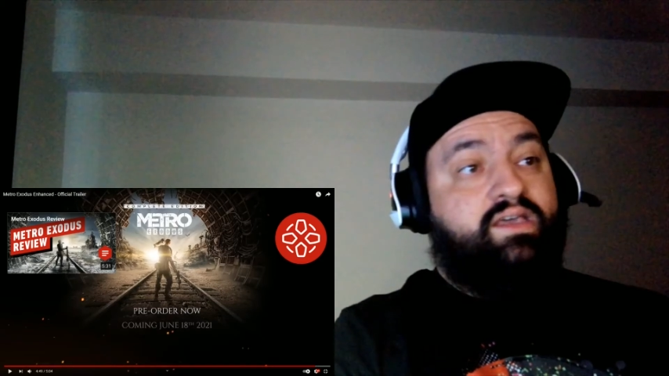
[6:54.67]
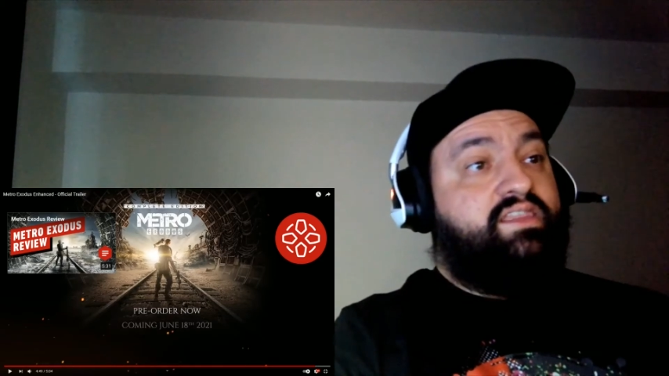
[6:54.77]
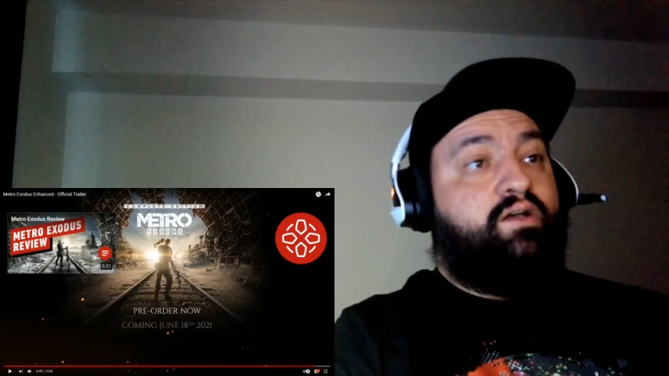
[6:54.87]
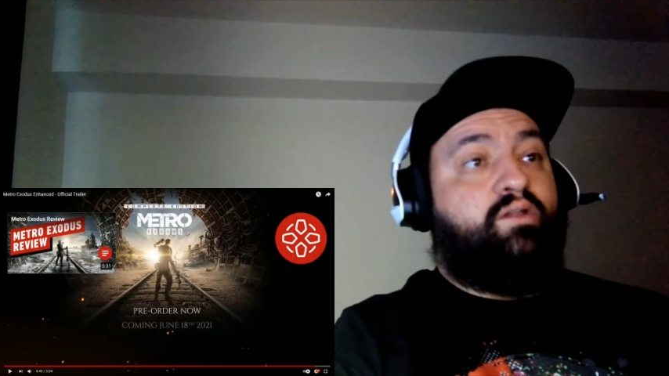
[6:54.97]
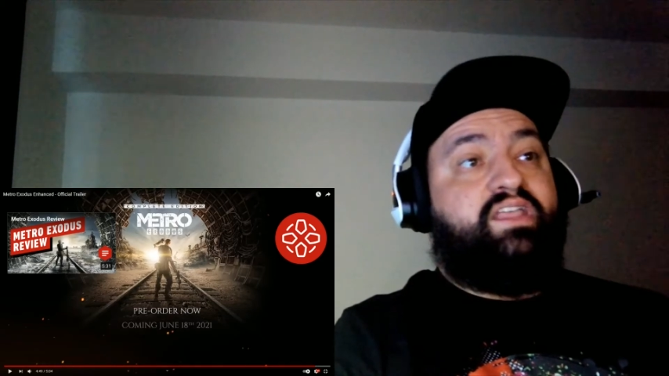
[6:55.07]

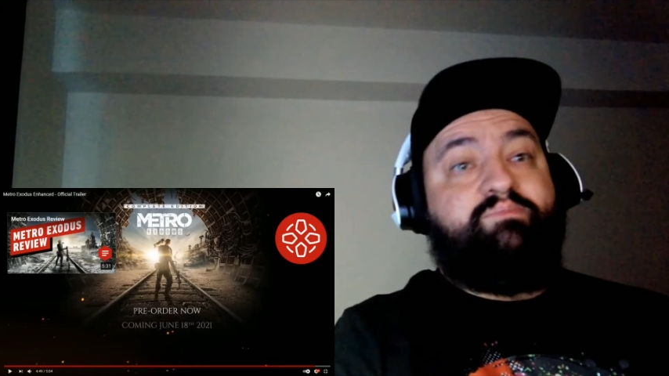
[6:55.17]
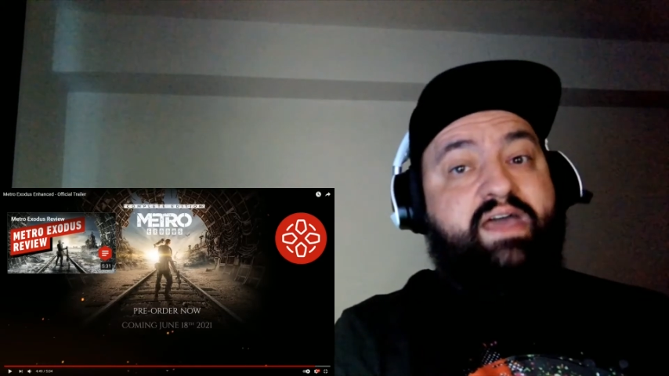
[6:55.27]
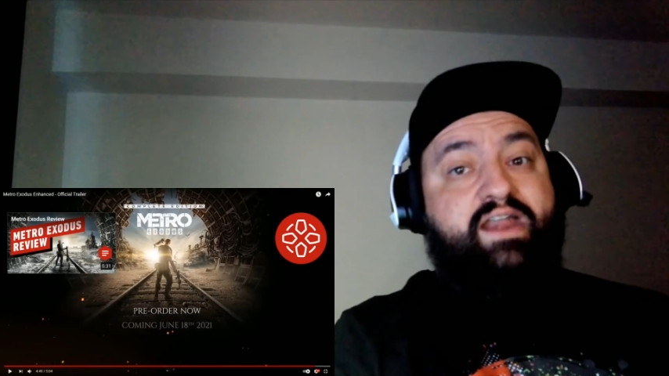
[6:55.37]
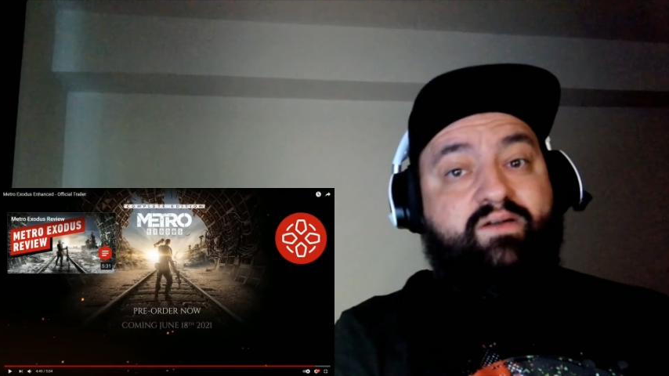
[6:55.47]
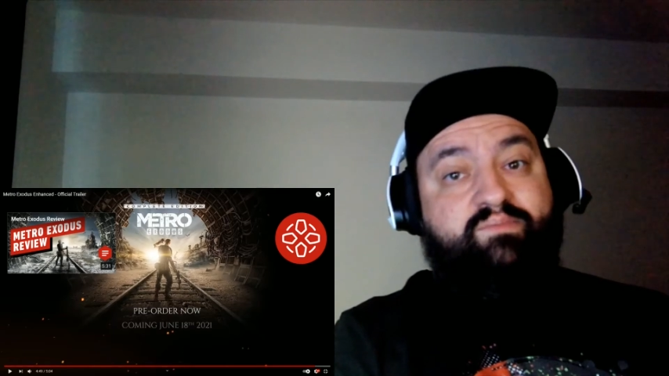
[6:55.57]
They all get
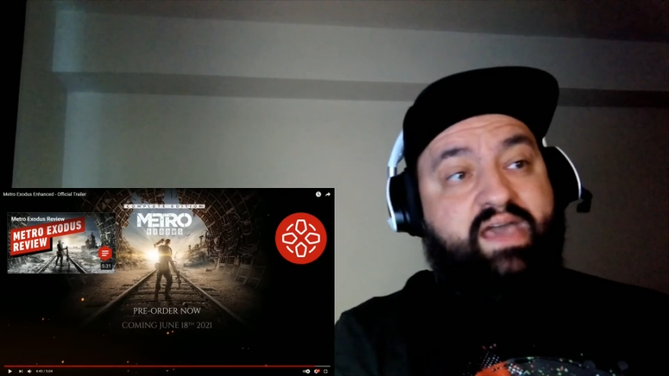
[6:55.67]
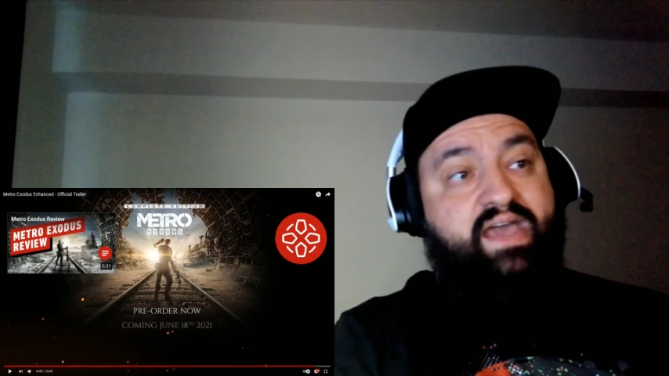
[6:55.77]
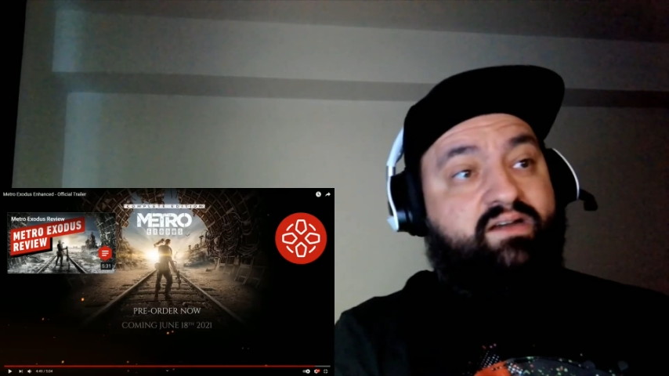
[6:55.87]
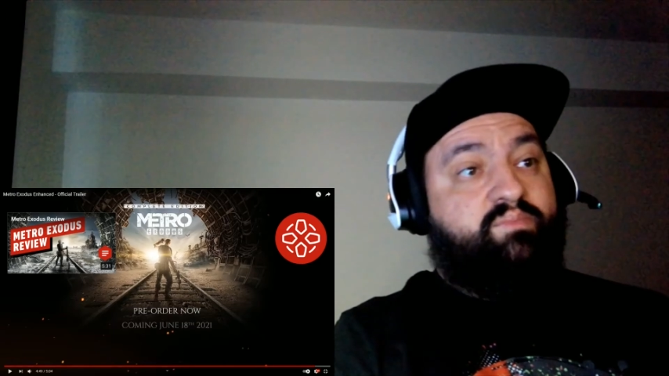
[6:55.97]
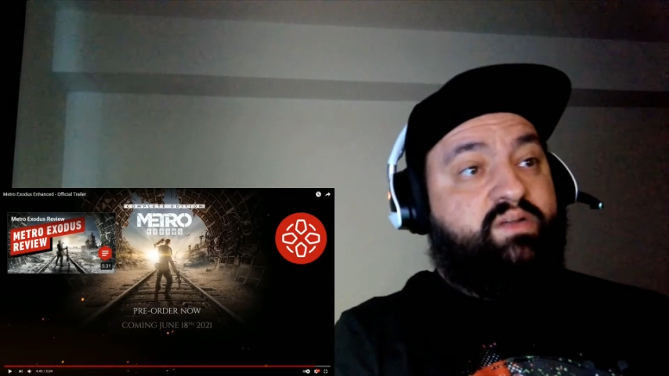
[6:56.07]
better and
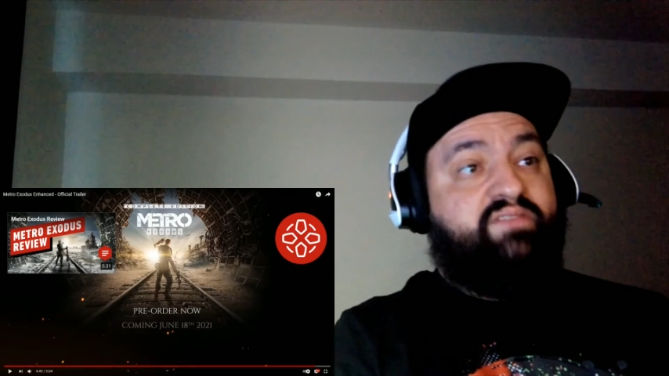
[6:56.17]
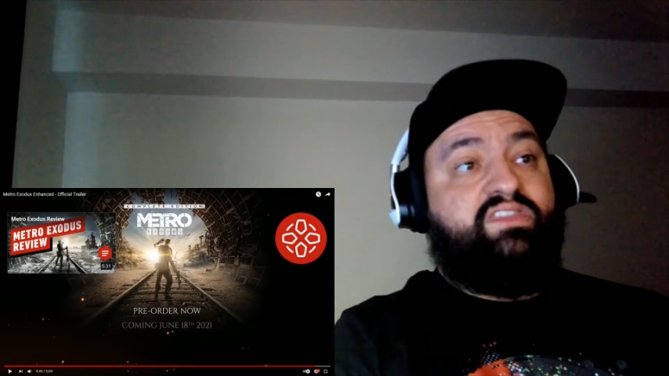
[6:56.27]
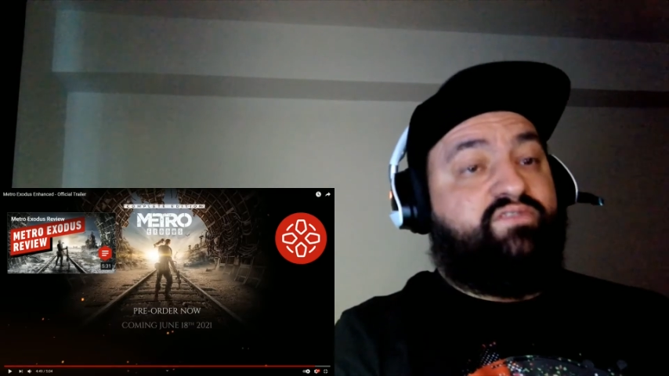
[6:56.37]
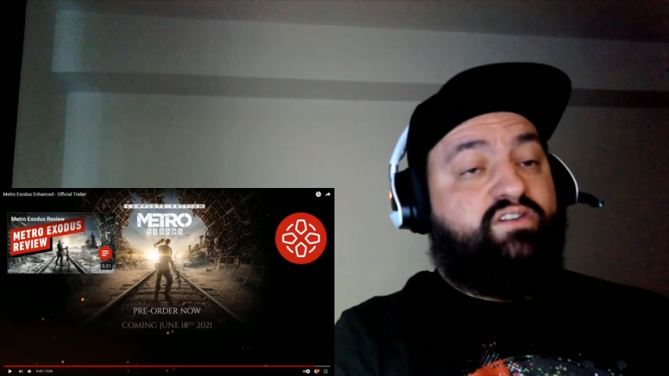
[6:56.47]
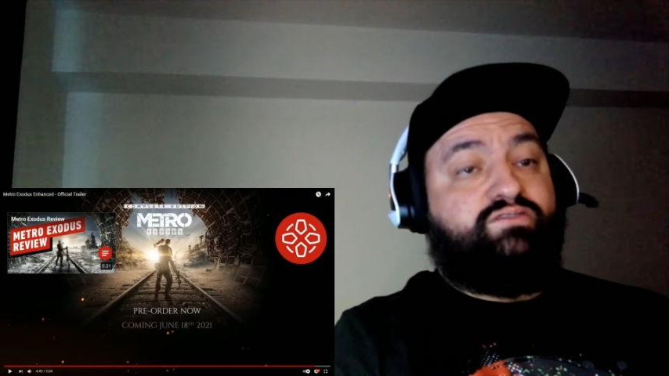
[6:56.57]
better. But even the
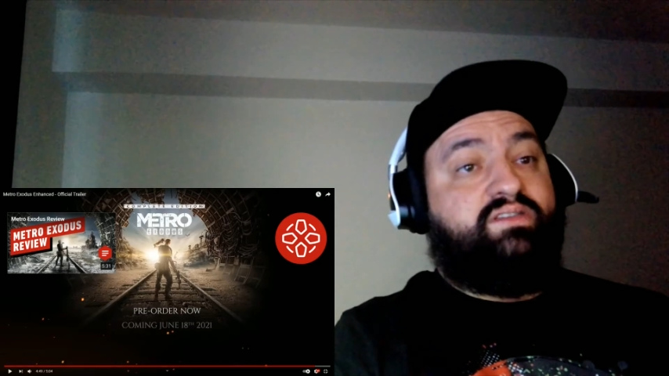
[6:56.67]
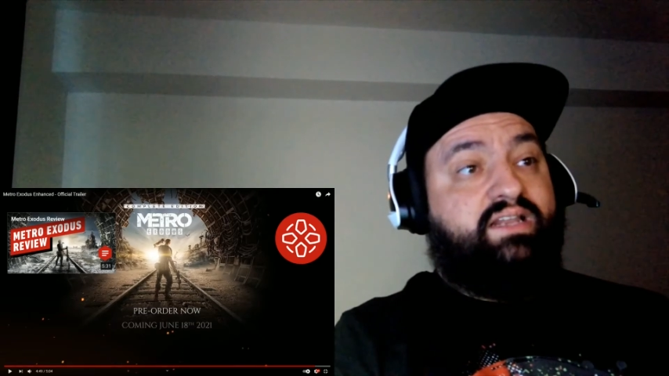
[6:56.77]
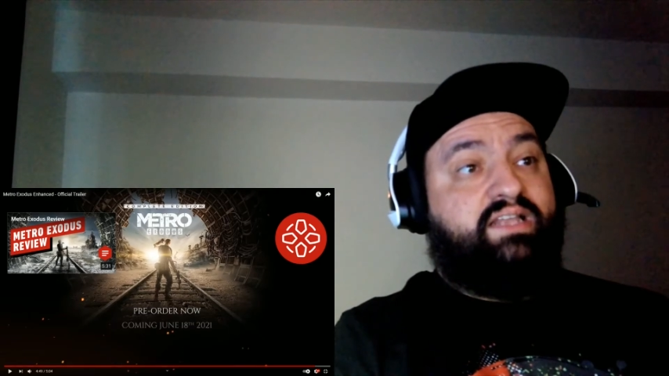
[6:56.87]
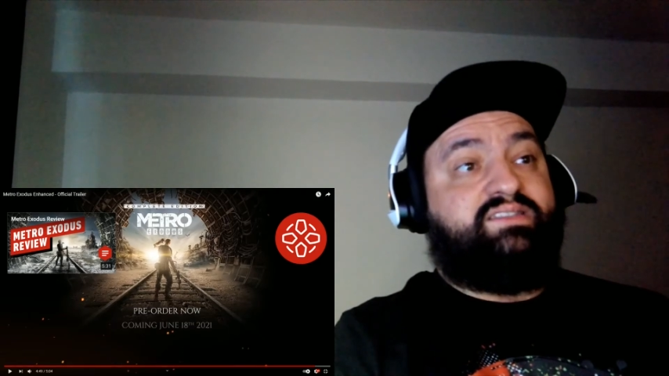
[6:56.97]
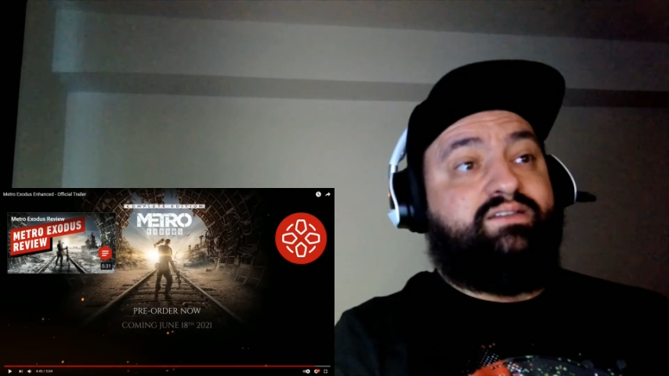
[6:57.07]
first one, I think,
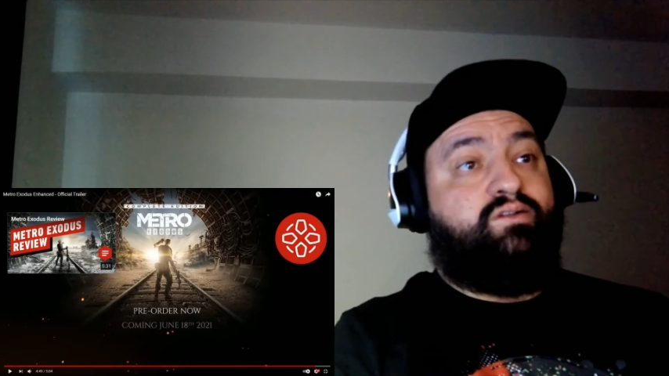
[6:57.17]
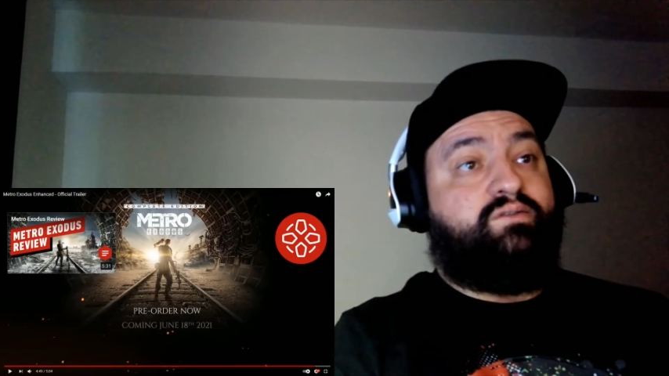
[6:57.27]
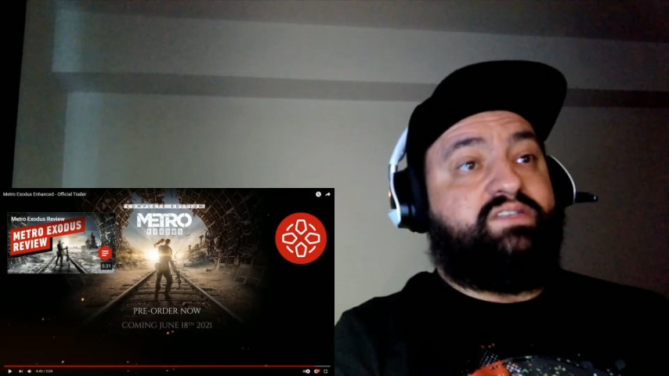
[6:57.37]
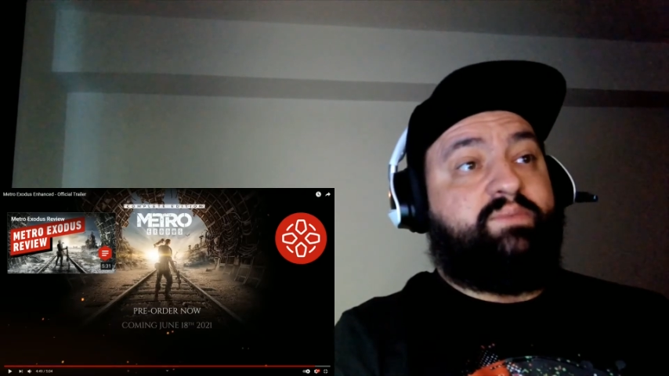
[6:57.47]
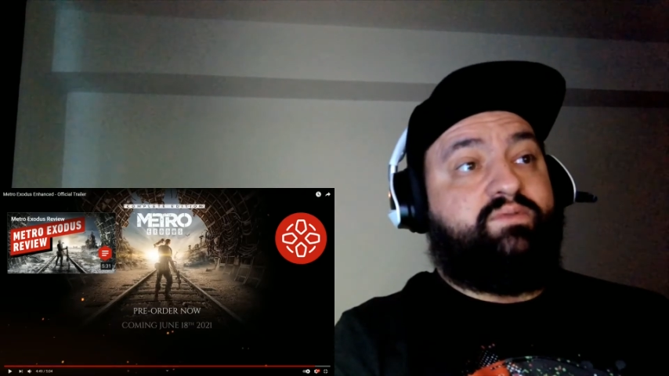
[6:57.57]
like still
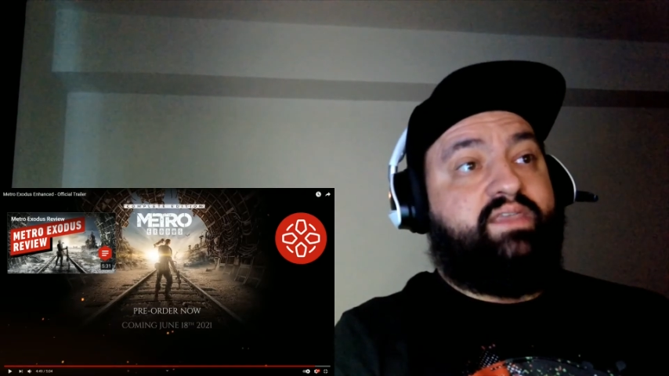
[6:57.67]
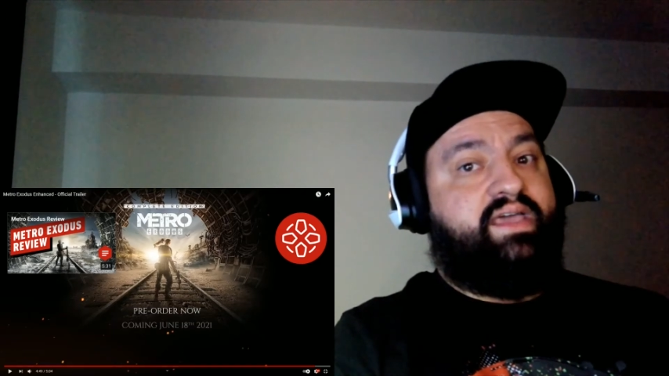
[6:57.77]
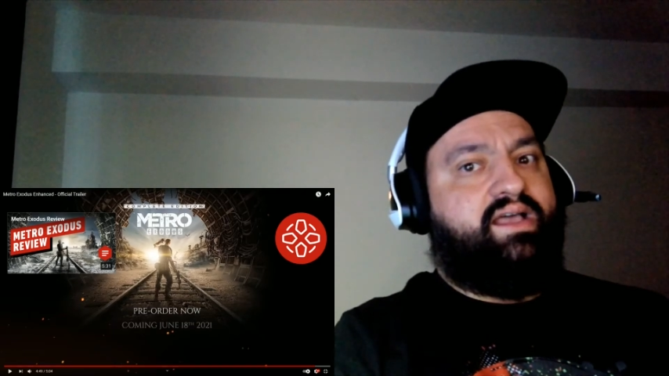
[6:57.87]
holds up today.